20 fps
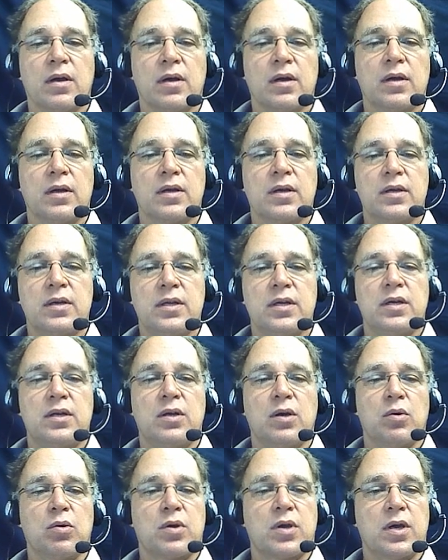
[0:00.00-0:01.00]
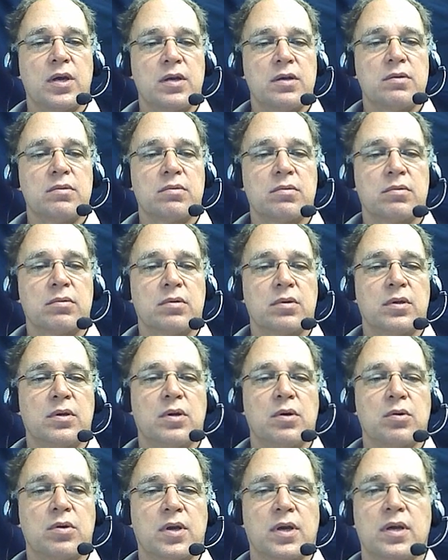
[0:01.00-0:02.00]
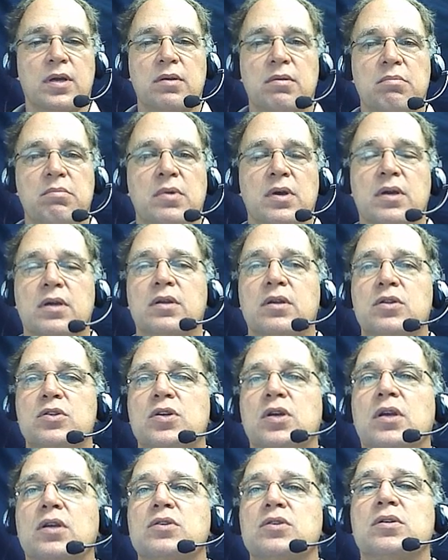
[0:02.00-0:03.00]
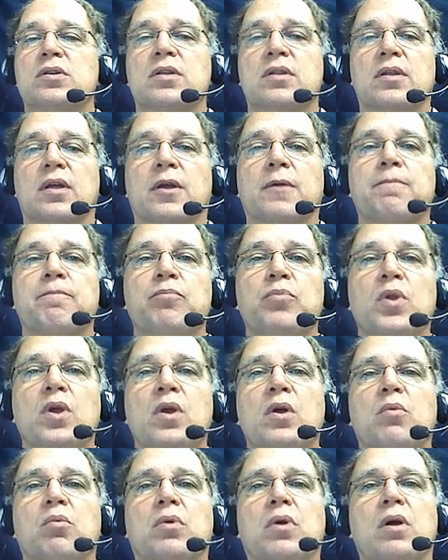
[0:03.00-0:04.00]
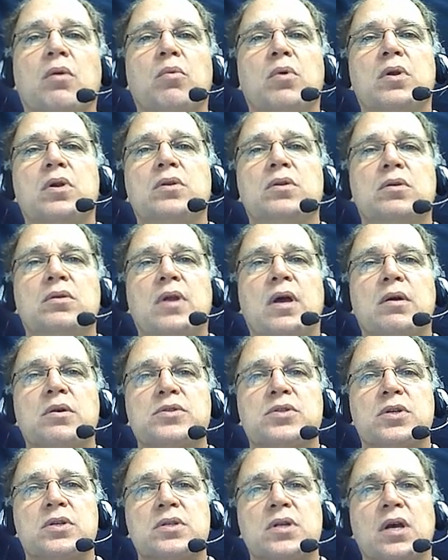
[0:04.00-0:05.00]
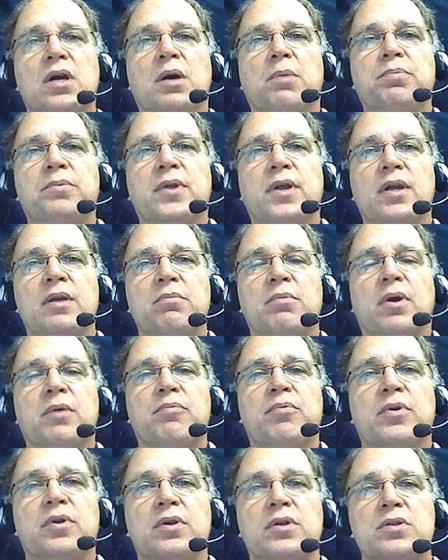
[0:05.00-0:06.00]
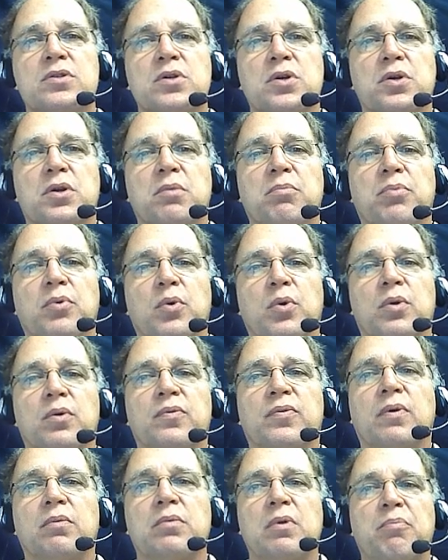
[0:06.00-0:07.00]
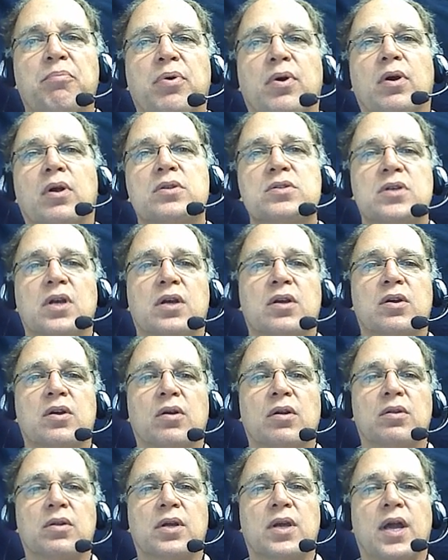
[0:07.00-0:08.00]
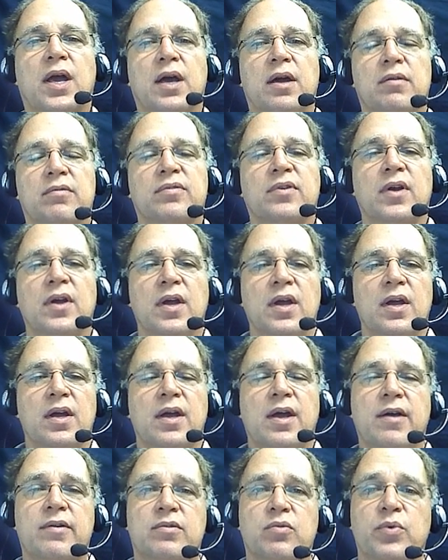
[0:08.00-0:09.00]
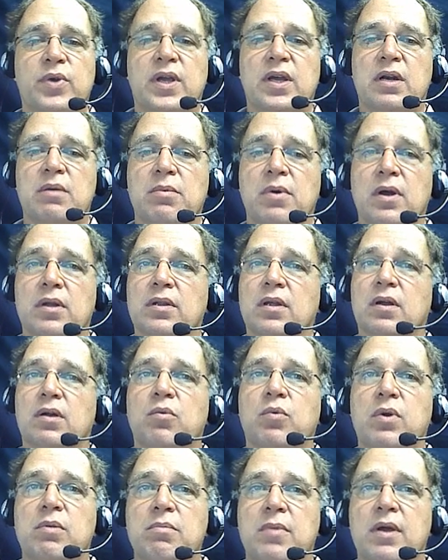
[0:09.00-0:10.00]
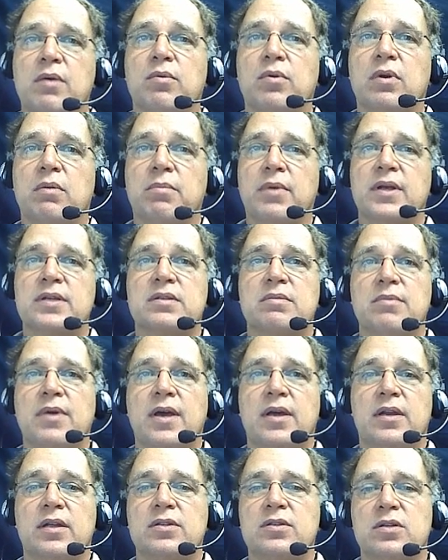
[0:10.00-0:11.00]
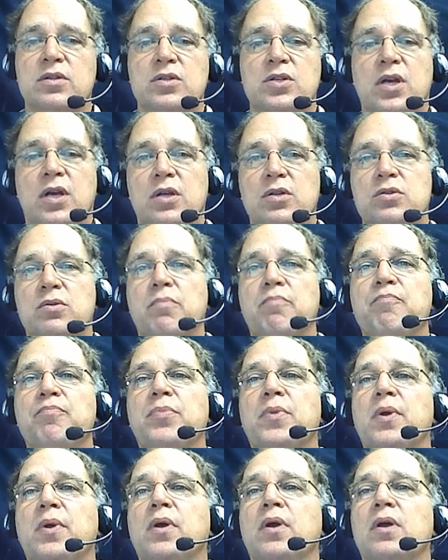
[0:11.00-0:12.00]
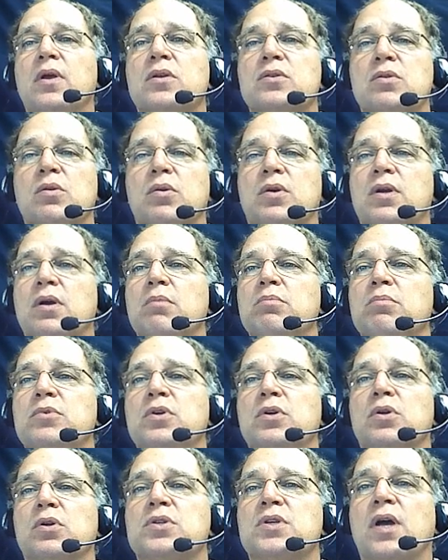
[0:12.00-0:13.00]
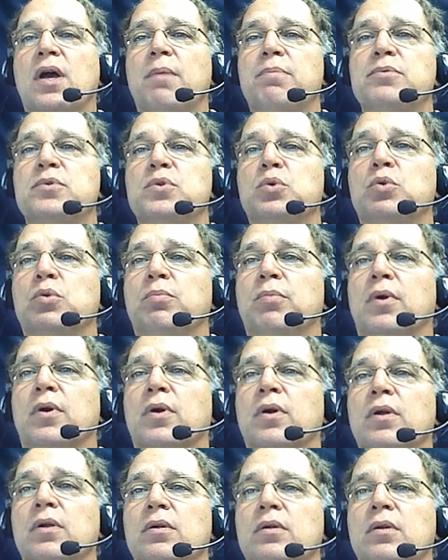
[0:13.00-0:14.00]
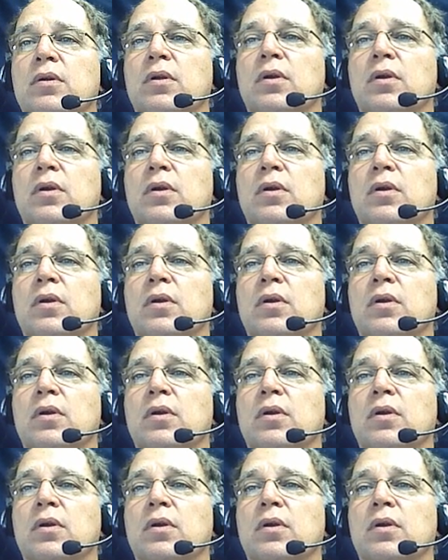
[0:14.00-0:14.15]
I'm going to hit OK and OK. I'm not going to change anything. What I want to do now is just update my printed circuit board from the parts I currently have. After we get them on there, we may want to make some edits and change them. So come to your top toolbar.